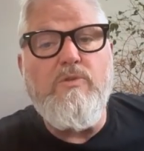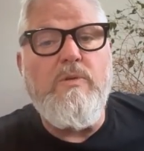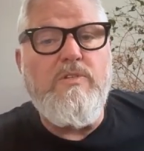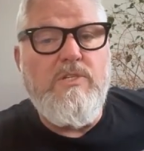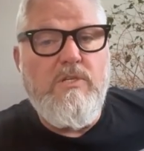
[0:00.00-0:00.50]

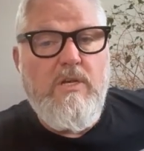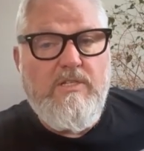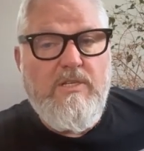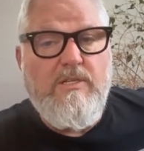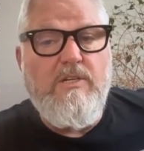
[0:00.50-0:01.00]
which
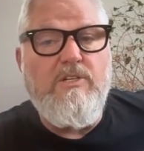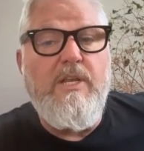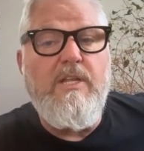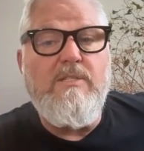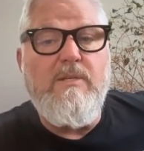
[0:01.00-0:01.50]
executors
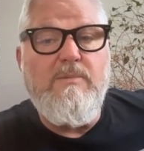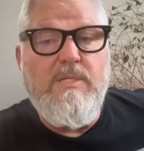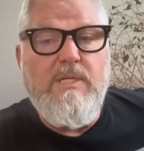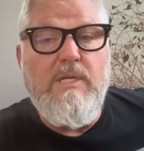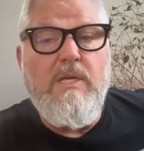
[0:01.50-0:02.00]
hands
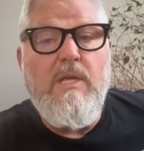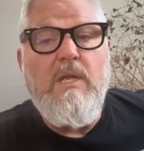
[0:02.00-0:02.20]
MC